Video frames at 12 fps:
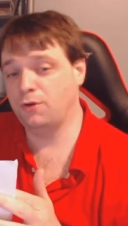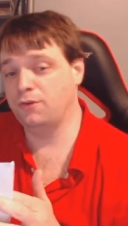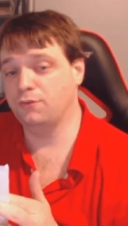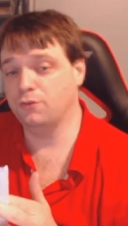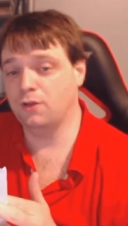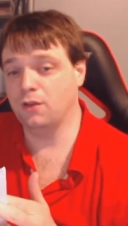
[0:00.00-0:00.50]

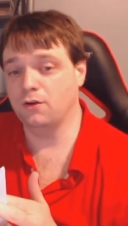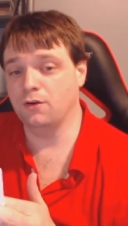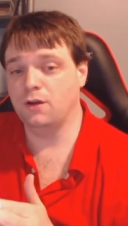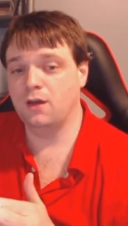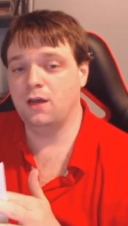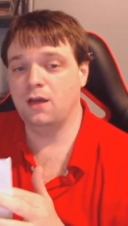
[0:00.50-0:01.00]
reason or
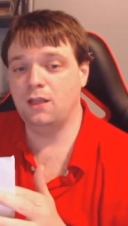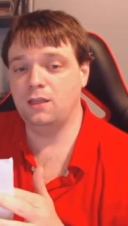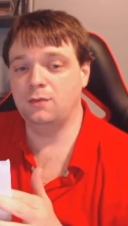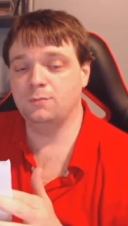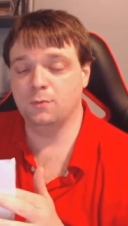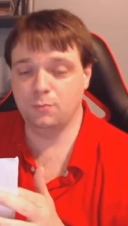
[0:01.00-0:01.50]
another,
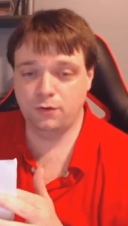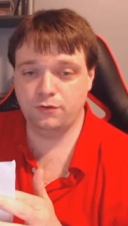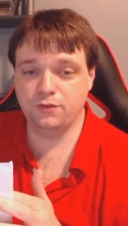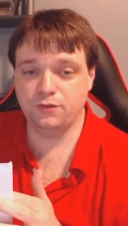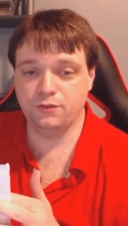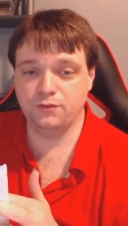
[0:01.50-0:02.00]
and these
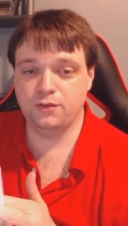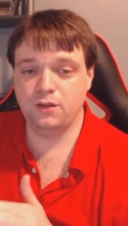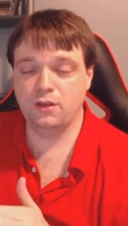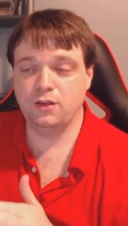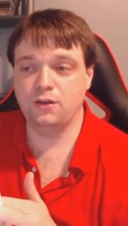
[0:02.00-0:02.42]
promotions